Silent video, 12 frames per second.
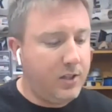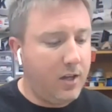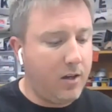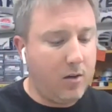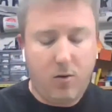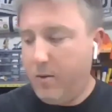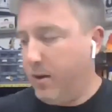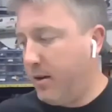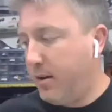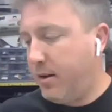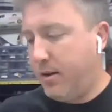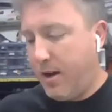
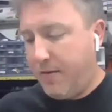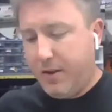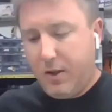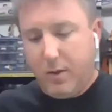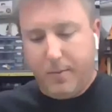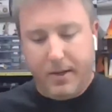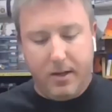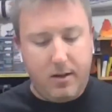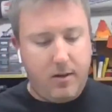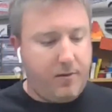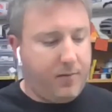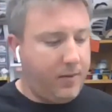So I have a little bit
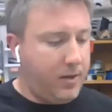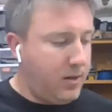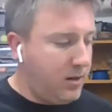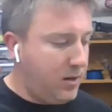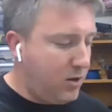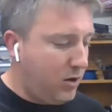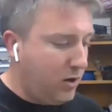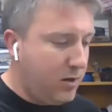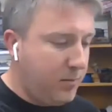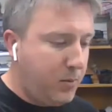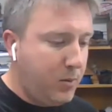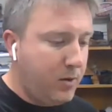of
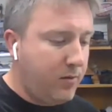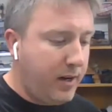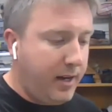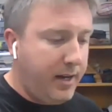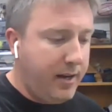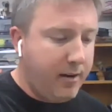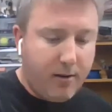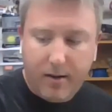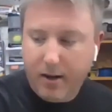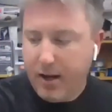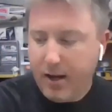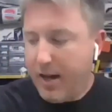cardboard right here.
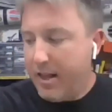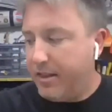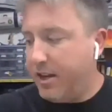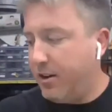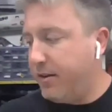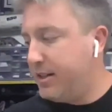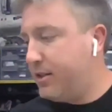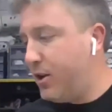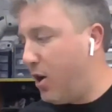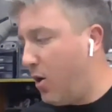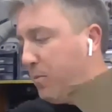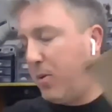There is
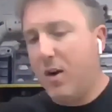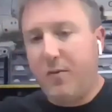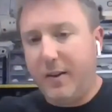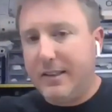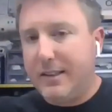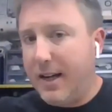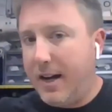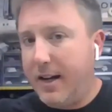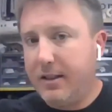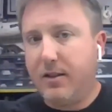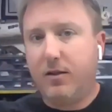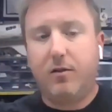no perfect size